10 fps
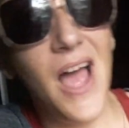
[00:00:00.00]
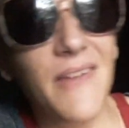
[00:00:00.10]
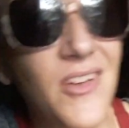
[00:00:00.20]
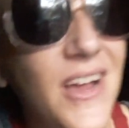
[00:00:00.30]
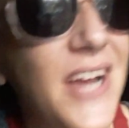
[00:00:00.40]
I
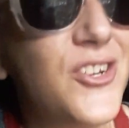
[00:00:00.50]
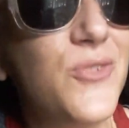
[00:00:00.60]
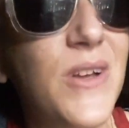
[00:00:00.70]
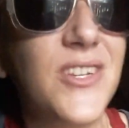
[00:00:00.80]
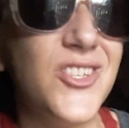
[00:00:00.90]
feel like I just
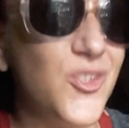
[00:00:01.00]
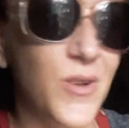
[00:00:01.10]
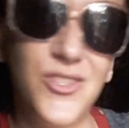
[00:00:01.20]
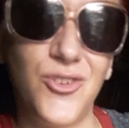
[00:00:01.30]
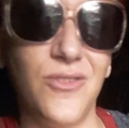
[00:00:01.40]
went to
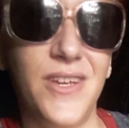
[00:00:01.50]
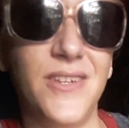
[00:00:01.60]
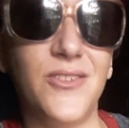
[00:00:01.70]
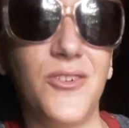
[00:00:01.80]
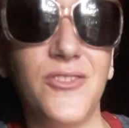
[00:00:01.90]

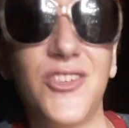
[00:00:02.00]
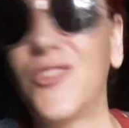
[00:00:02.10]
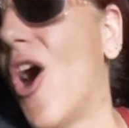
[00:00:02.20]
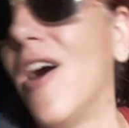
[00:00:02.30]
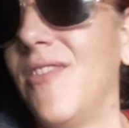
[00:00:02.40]
Switzerland or
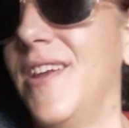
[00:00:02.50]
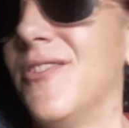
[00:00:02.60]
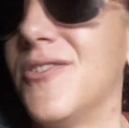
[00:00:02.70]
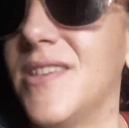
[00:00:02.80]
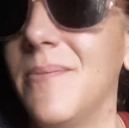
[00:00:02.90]
Scotland
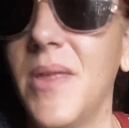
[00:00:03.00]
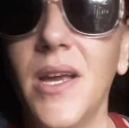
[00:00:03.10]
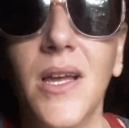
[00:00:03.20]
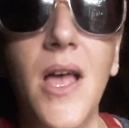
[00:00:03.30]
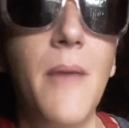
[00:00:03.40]
or something.